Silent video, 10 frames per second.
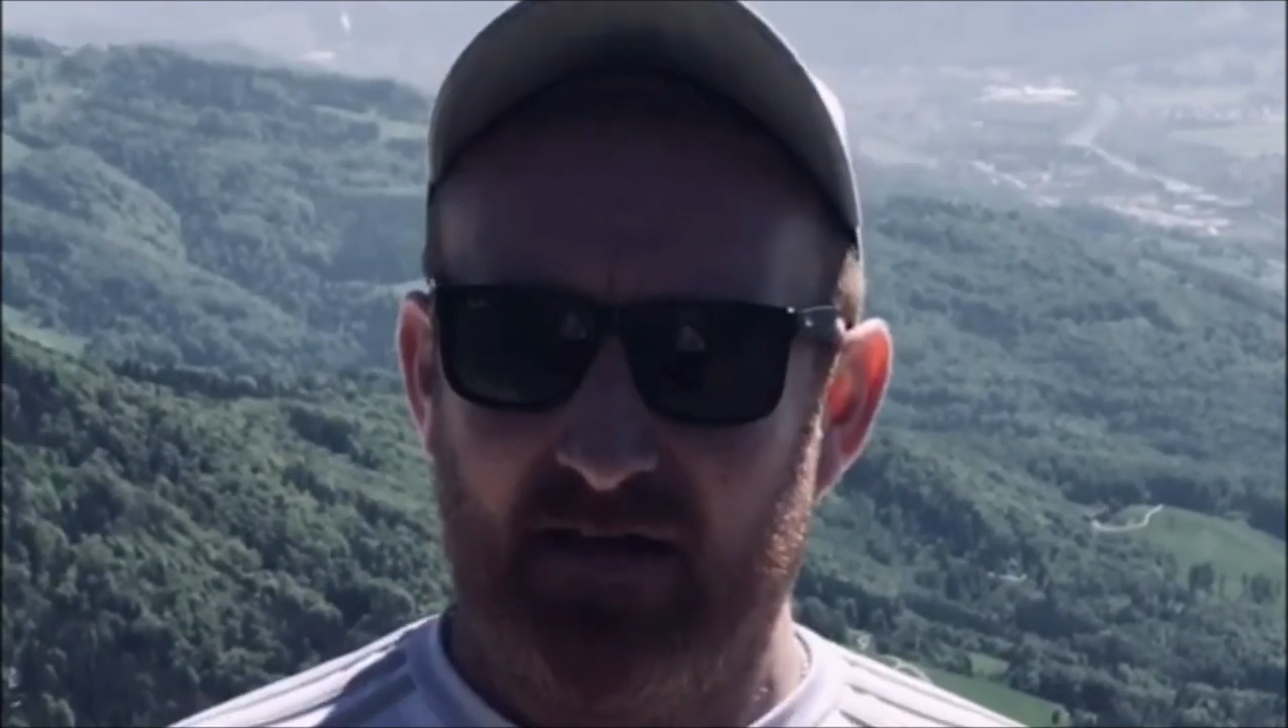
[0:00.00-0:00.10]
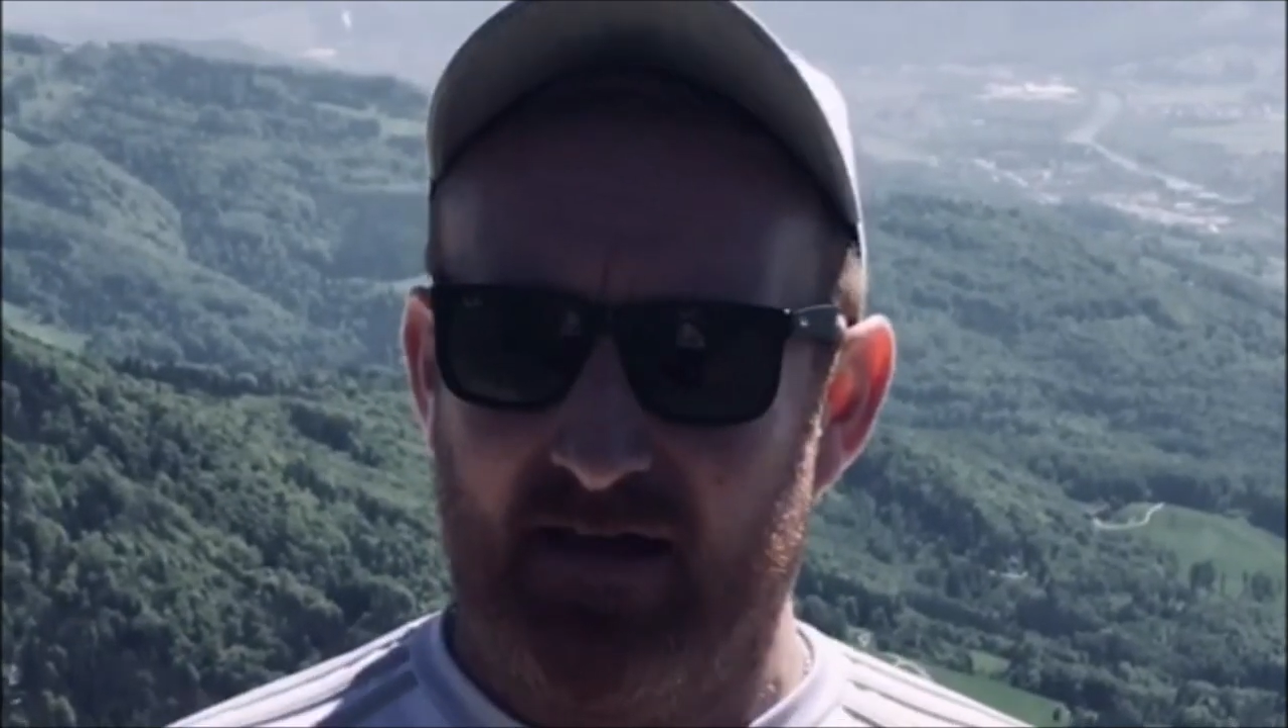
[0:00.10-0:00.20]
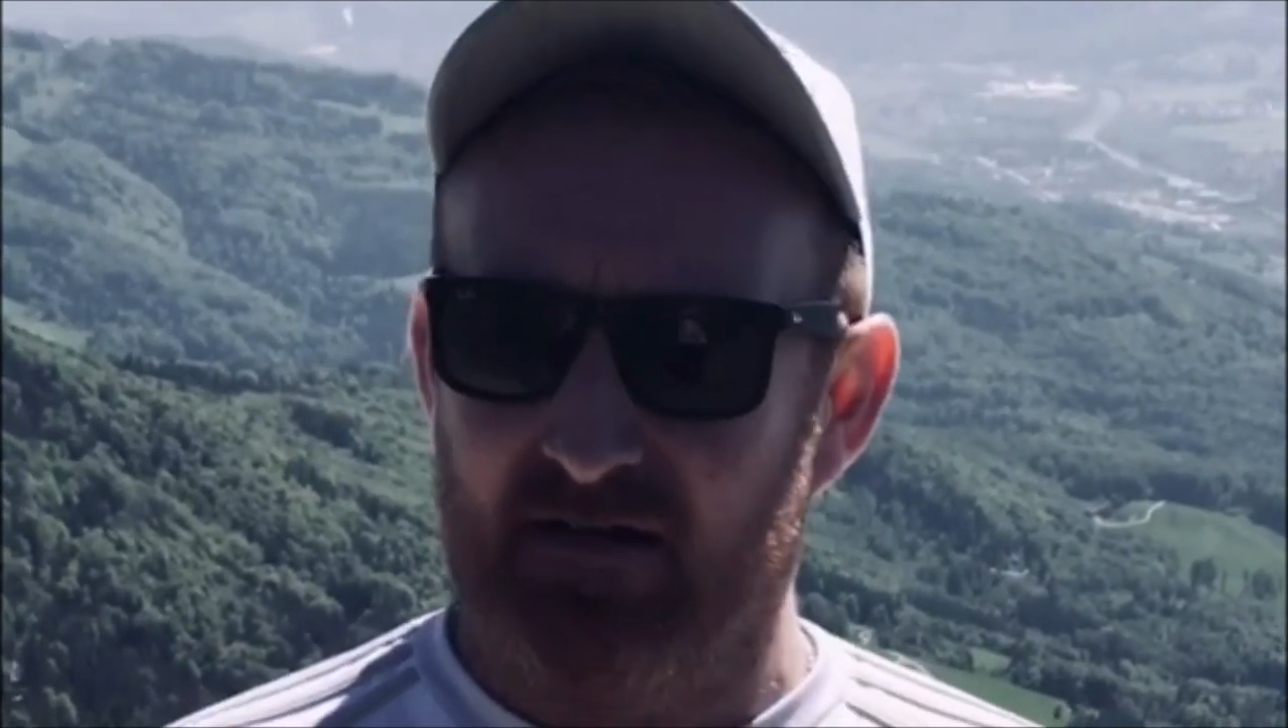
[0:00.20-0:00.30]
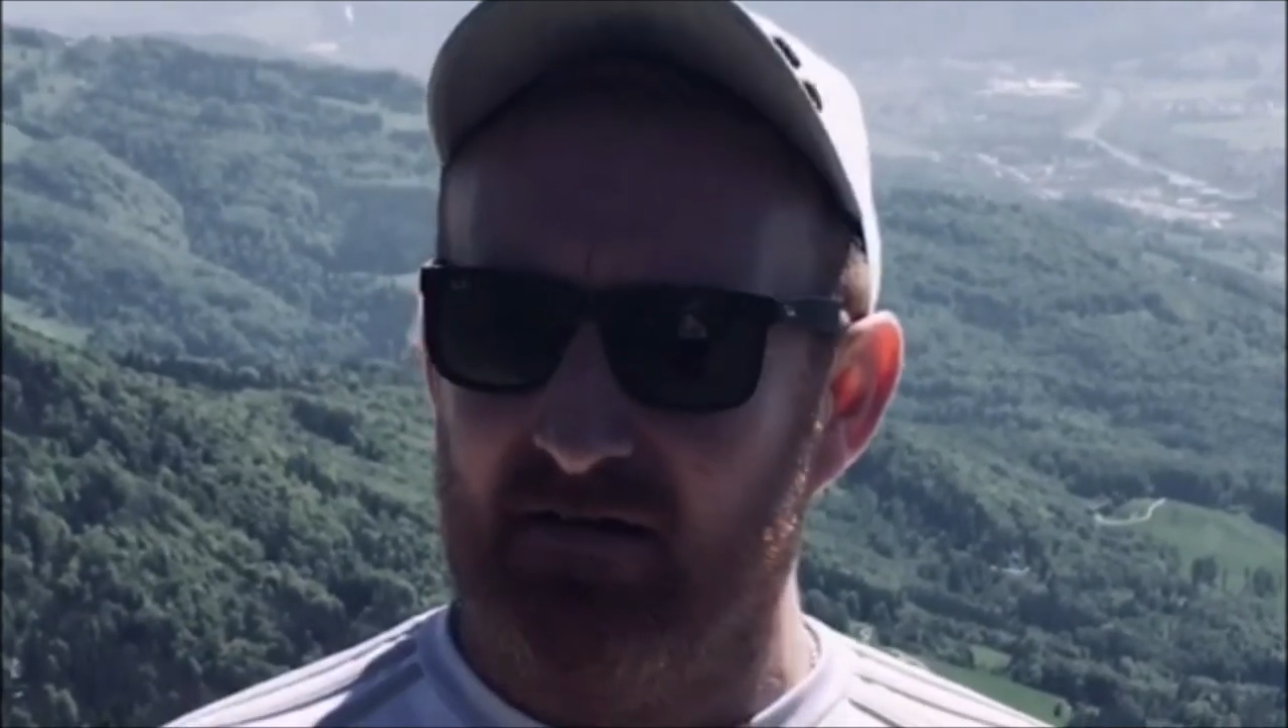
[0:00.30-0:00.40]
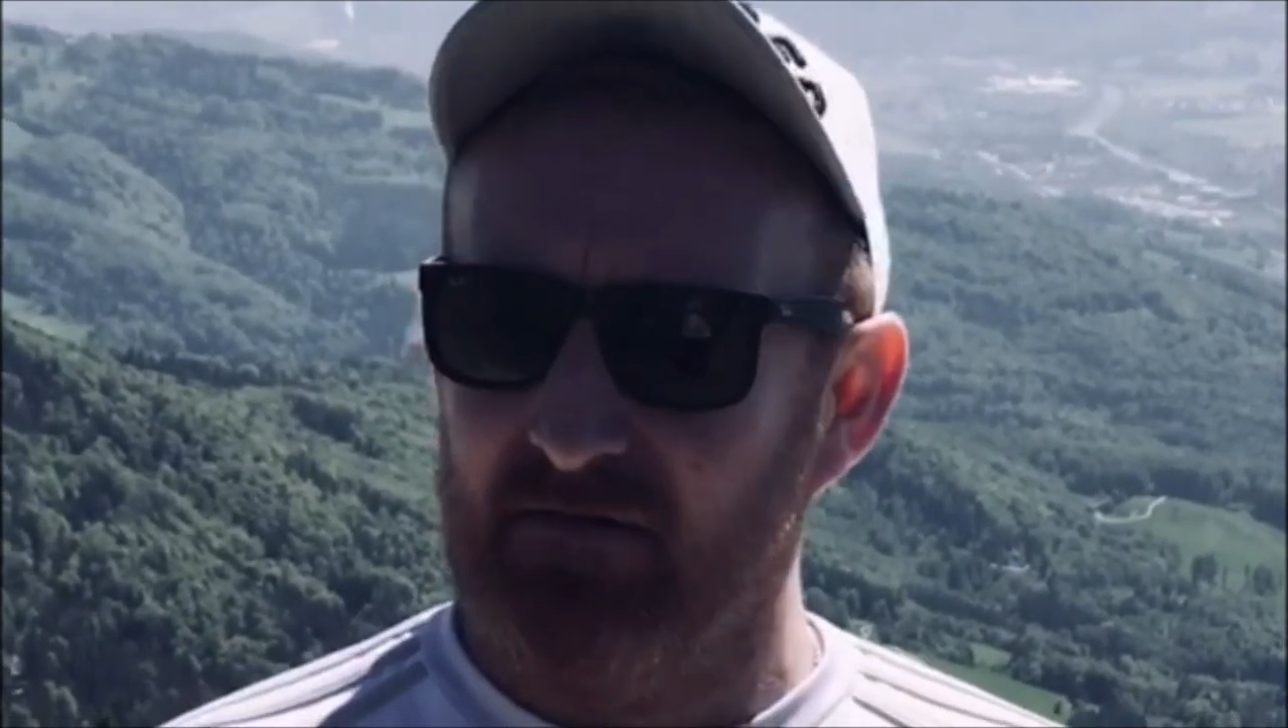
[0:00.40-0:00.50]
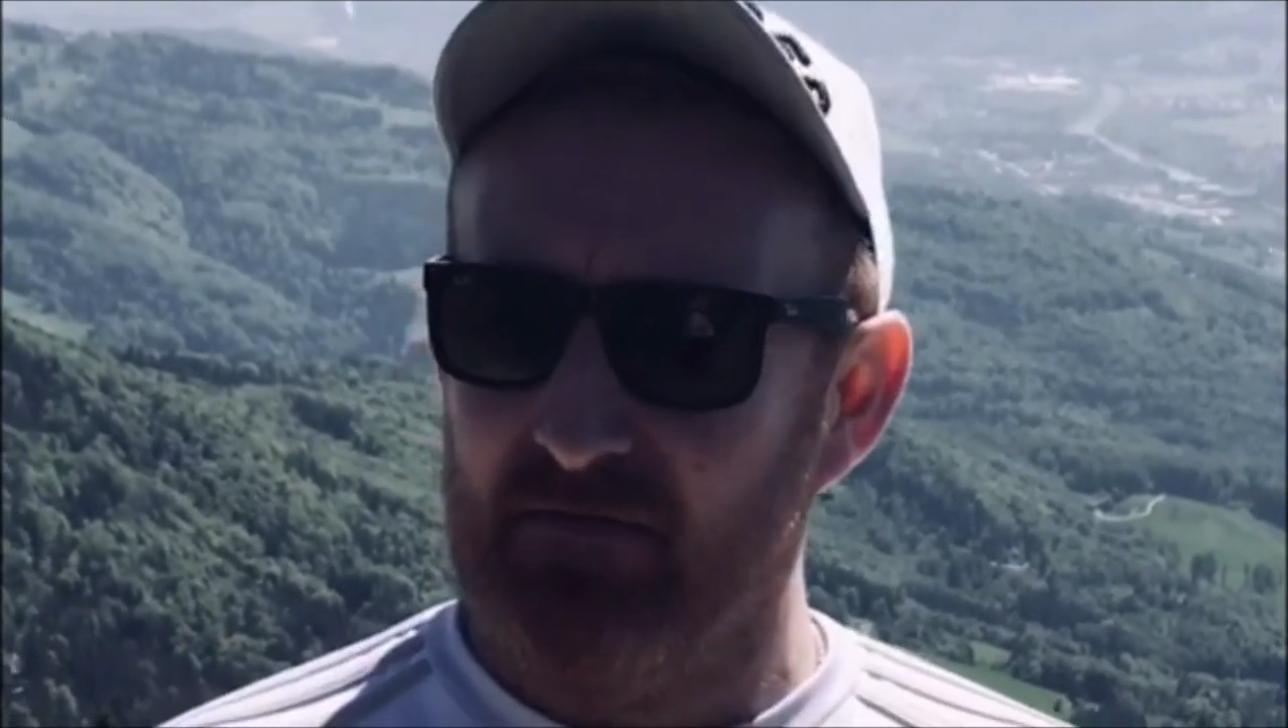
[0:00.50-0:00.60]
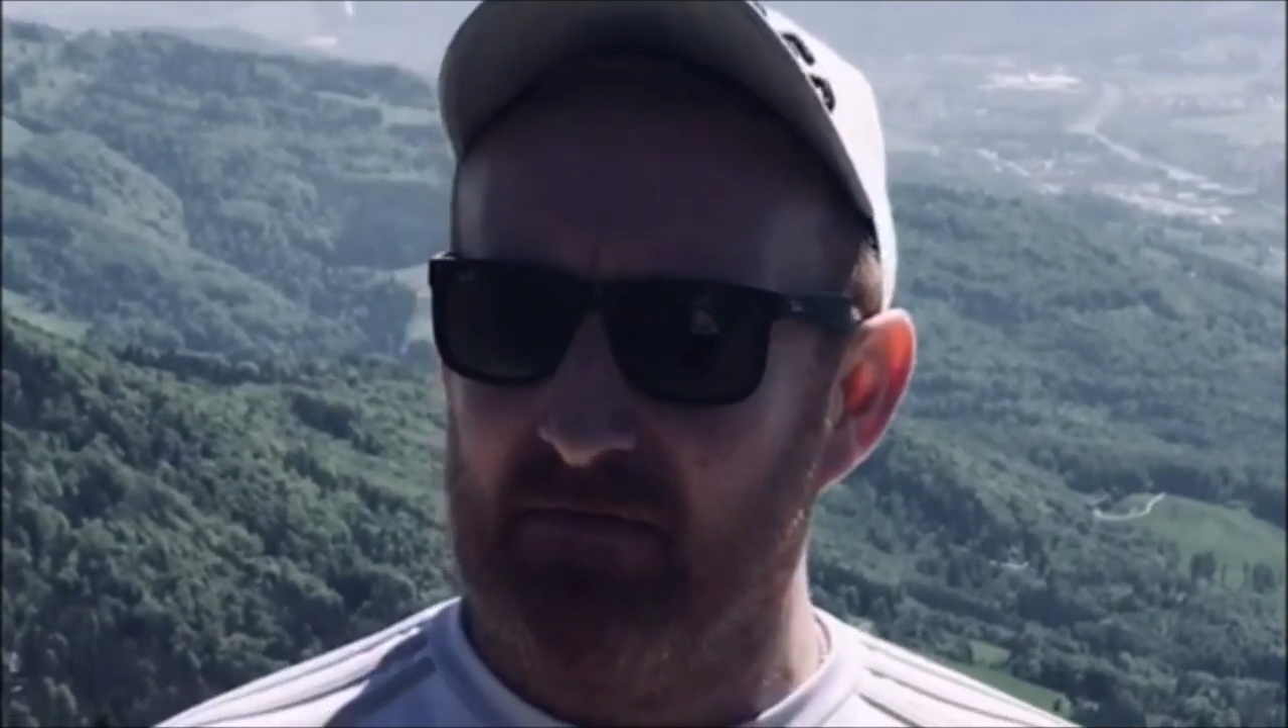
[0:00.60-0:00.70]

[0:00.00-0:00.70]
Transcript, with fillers: here,